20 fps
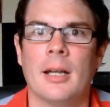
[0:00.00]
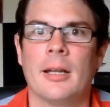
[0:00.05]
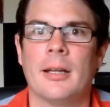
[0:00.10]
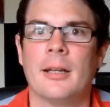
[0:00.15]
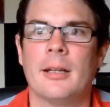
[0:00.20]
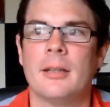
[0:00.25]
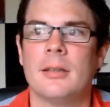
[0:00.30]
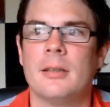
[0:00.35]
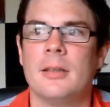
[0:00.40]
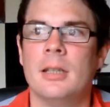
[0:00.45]

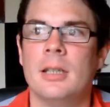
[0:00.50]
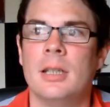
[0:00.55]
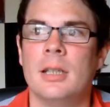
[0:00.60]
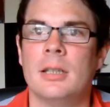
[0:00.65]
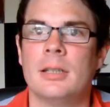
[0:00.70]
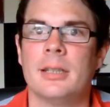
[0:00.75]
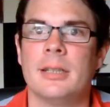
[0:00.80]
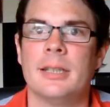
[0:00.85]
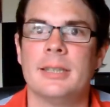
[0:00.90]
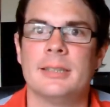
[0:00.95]
And
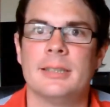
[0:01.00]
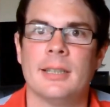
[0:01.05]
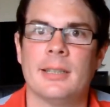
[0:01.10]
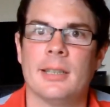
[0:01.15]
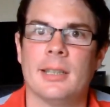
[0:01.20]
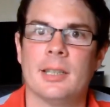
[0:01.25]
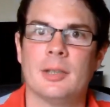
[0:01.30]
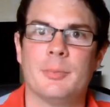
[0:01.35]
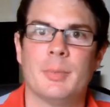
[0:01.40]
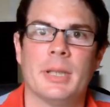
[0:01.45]
to this
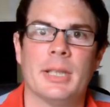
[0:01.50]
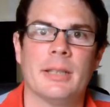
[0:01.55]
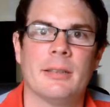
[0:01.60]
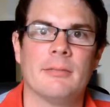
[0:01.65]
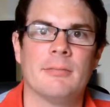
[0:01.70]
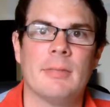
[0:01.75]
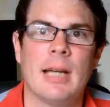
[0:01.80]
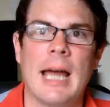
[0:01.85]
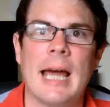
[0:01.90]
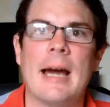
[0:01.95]
end, I spent
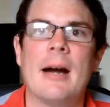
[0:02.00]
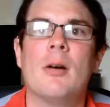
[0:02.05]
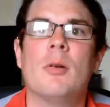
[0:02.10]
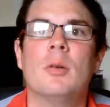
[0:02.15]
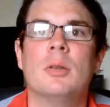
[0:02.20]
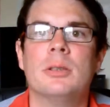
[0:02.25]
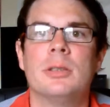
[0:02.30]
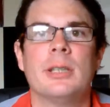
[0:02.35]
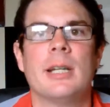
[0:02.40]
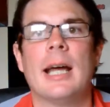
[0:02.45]

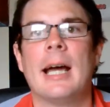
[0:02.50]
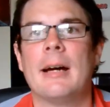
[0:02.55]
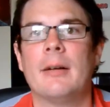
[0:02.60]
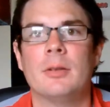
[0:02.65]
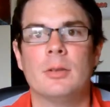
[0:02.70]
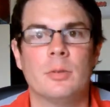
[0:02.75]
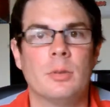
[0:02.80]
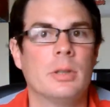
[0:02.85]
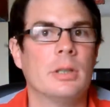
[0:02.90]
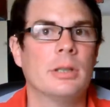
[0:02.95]
hours and
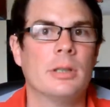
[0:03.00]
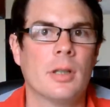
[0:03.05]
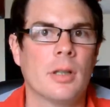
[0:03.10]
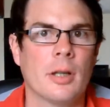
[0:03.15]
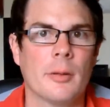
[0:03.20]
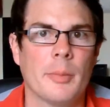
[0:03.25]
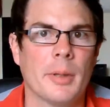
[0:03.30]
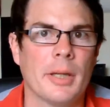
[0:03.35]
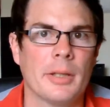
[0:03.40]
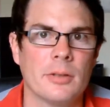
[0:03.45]
hours with this
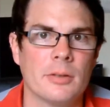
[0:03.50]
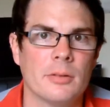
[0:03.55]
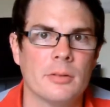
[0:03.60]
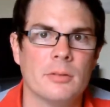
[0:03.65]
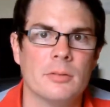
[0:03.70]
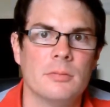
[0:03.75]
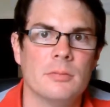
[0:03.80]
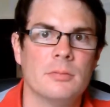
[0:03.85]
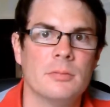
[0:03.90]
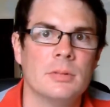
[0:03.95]

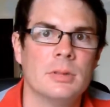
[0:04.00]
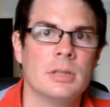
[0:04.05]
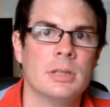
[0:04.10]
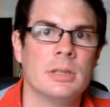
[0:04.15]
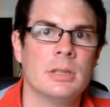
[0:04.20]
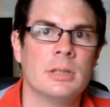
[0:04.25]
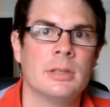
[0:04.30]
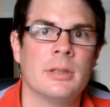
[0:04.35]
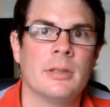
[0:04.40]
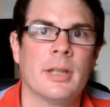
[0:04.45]
occupational
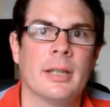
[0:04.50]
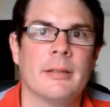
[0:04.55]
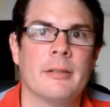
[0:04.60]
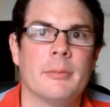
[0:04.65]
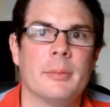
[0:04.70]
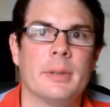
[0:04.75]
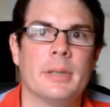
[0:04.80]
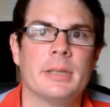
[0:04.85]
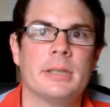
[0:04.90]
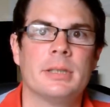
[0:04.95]

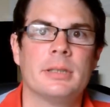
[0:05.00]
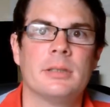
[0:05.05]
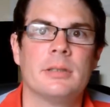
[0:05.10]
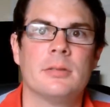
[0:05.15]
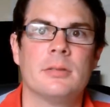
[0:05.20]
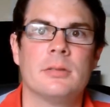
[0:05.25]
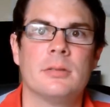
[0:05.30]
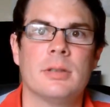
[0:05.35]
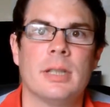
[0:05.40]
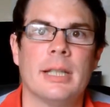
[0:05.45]

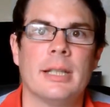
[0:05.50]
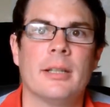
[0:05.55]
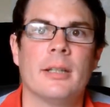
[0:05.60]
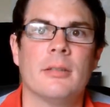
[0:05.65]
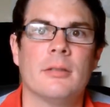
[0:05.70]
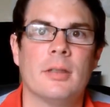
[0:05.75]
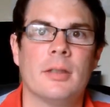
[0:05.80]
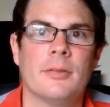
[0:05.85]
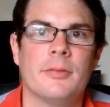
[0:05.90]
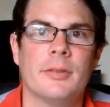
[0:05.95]
therapist in
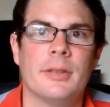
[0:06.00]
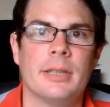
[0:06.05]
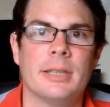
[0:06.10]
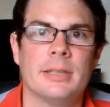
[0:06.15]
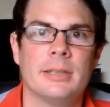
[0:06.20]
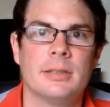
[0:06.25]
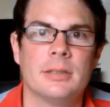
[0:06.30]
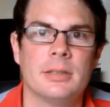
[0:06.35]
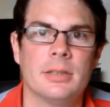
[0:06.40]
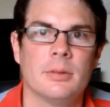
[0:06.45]
her
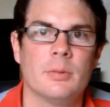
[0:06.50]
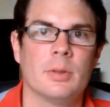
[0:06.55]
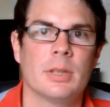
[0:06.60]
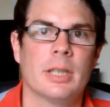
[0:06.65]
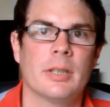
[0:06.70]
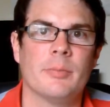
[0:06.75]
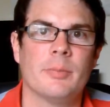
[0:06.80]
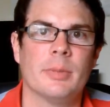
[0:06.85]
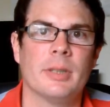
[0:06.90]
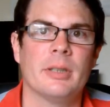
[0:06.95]
office. She
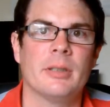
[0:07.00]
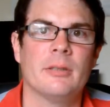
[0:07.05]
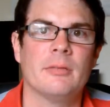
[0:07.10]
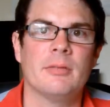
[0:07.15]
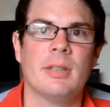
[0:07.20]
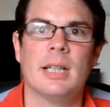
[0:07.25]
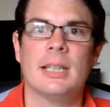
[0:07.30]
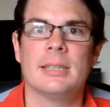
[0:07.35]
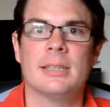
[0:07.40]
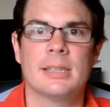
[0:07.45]
would give
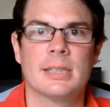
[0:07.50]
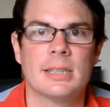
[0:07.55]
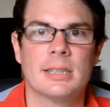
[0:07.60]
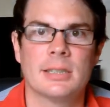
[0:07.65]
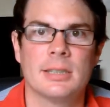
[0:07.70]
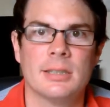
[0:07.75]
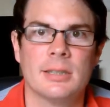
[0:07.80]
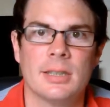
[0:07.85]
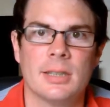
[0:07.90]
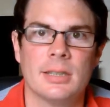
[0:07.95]
me writing
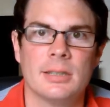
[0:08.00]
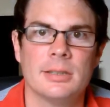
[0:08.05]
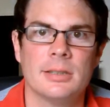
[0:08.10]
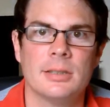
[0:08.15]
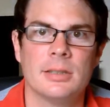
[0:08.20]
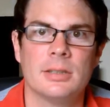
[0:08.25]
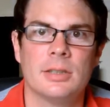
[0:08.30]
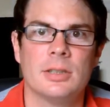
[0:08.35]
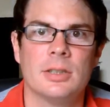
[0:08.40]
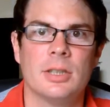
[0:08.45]

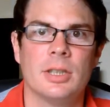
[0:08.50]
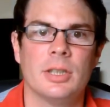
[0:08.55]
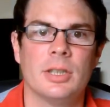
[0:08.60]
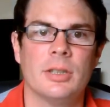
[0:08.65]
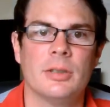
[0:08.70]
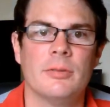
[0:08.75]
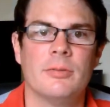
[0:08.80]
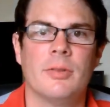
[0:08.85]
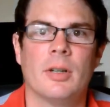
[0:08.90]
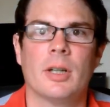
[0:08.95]
exercises to do
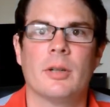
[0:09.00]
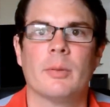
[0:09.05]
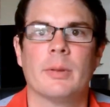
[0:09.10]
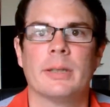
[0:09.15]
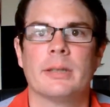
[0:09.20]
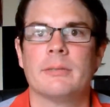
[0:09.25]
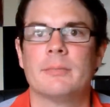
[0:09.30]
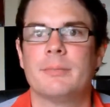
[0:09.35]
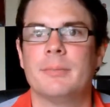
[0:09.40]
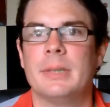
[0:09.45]

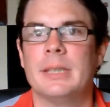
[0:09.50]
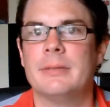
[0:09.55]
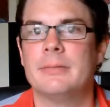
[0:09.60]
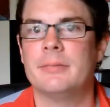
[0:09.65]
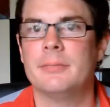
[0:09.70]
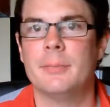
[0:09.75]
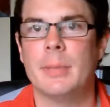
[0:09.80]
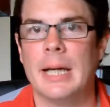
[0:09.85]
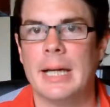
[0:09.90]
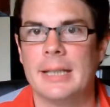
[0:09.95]
following
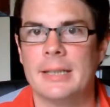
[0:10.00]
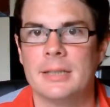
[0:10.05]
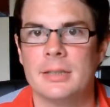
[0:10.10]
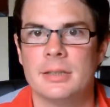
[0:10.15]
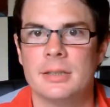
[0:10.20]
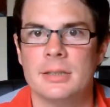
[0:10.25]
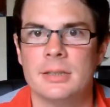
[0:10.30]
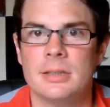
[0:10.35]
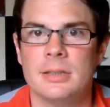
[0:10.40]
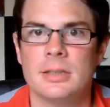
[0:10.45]
different
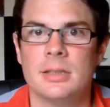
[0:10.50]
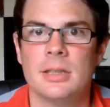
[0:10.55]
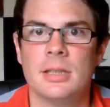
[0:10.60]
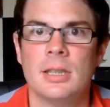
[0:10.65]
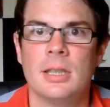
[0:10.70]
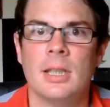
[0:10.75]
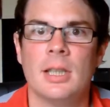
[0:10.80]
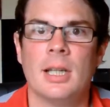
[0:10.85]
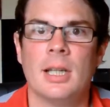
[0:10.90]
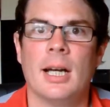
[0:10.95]
patterns,
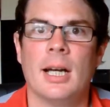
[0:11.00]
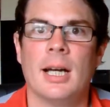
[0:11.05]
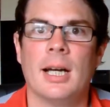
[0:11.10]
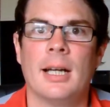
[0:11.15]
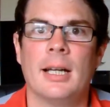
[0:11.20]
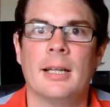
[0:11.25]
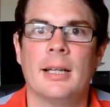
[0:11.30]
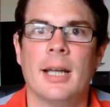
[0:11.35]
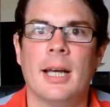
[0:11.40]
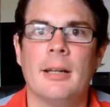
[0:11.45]

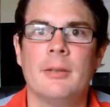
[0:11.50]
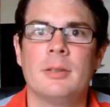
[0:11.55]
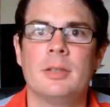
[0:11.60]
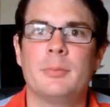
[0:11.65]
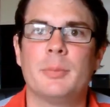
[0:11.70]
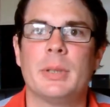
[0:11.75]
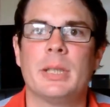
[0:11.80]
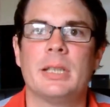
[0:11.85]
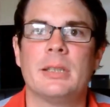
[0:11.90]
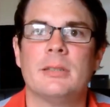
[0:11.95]
and I
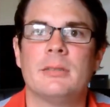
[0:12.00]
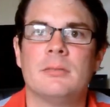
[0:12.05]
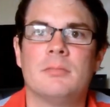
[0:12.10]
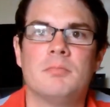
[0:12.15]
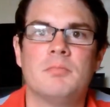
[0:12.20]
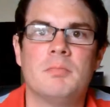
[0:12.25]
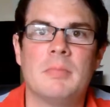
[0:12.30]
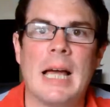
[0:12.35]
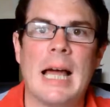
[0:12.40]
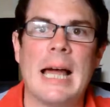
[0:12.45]
would spend
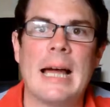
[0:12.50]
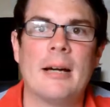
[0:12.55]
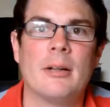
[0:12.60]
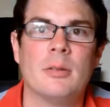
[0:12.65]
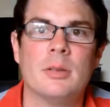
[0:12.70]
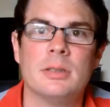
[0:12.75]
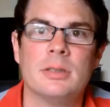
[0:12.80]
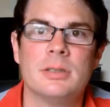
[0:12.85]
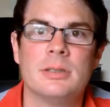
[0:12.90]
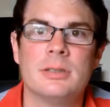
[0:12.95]

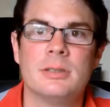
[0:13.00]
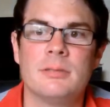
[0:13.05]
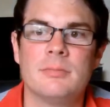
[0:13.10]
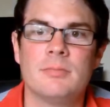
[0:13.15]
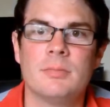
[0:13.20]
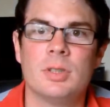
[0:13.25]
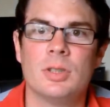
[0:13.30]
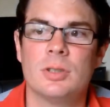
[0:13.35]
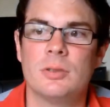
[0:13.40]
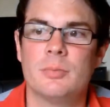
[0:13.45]

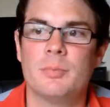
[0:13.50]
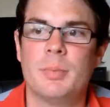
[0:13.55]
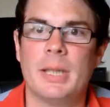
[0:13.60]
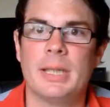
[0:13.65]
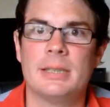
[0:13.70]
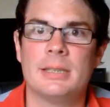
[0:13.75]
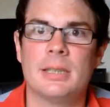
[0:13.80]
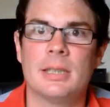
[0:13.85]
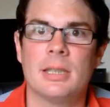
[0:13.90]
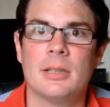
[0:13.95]
hours just
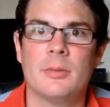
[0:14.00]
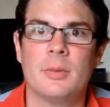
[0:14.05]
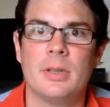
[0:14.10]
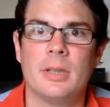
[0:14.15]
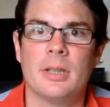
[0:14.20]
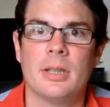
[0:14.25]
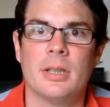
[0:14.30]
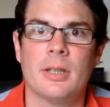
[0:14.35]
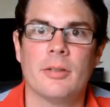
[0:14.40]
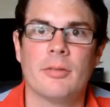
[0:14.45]
basically
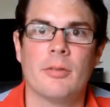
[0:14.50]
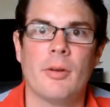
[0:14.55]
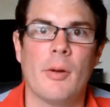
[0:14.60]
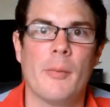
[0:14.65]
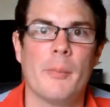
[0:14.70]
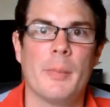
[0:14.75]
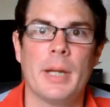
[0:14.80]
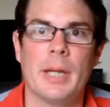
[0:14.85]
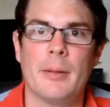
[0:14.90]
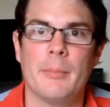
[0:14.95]
with her,
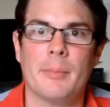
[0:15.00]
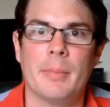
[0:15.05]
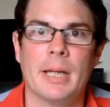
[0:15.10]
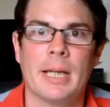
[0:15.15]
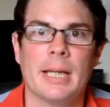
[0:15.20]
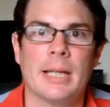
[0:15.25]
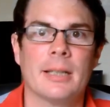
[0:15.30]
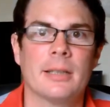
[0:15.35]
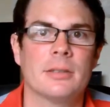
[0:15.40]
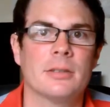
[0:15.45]
throwing
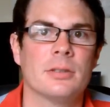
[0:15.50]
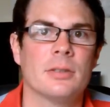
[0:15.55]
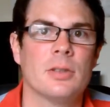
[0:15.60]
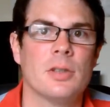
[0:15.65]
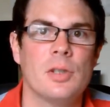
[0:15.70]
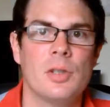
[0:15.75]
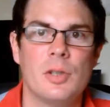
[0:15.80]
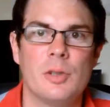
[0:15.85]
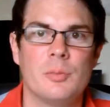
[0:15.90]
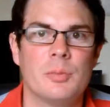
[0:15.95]
beanbags
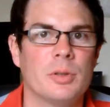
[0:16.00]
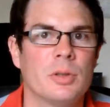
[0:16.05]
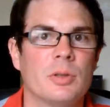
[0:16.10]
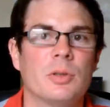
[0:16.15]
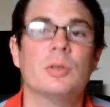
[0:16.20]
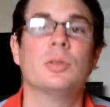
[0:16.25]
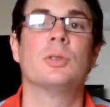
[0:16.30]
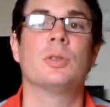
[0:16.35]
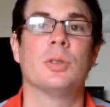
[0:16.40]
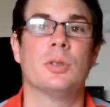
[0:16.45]
and hoops and
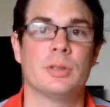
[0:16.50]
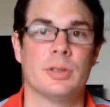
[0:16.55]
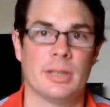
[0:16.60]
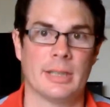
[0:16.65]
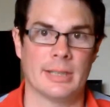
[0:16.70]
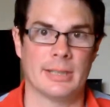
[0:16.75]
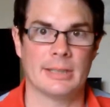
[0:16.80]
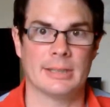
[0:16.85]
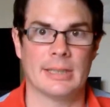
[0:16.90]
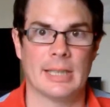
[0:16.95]
all sorts
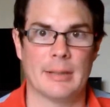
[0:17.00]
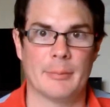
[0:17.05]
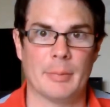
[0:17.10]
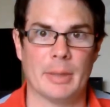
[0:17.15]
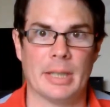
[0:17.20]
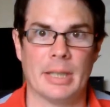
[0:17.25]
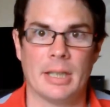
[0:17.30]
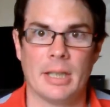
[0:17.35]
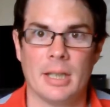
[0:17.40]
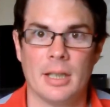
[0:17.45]
of things at
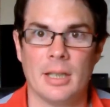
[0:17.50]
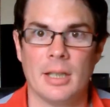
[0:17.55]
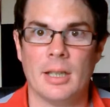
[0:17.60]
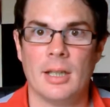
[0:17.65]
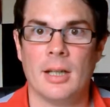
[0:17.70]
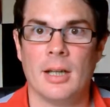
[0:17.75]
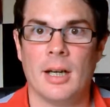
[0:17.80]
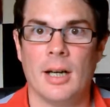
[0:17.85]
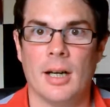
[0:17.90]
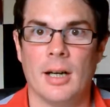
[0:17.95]
me,
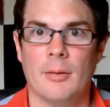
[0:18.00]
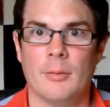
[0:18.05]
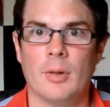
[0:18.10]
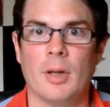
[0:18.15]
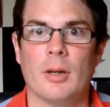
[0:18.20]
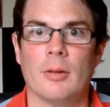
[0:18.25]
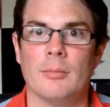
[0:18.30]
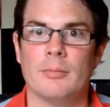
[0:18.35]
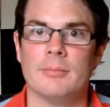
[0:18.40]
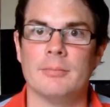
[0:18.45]

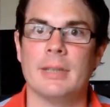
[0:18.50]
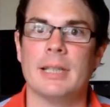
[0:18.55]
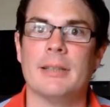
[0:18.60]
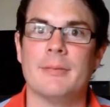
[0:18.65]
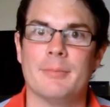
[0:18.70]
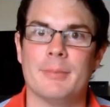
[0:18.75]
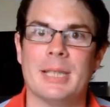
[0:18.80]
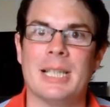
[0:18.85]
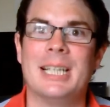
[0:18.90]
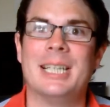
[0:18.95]
not
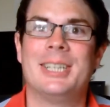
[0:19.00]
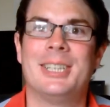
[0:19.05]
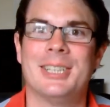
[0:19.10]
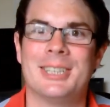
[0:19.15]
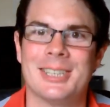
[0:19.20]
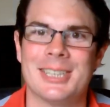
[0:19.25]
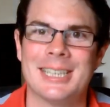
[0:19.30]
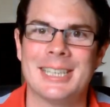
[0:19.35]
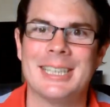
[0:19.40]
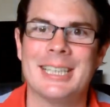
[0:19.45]

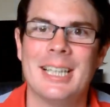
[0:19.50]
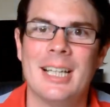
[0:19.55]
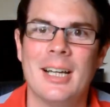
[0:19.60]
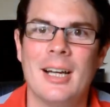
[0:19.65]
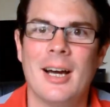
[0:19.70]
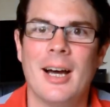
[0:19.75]
maliciously.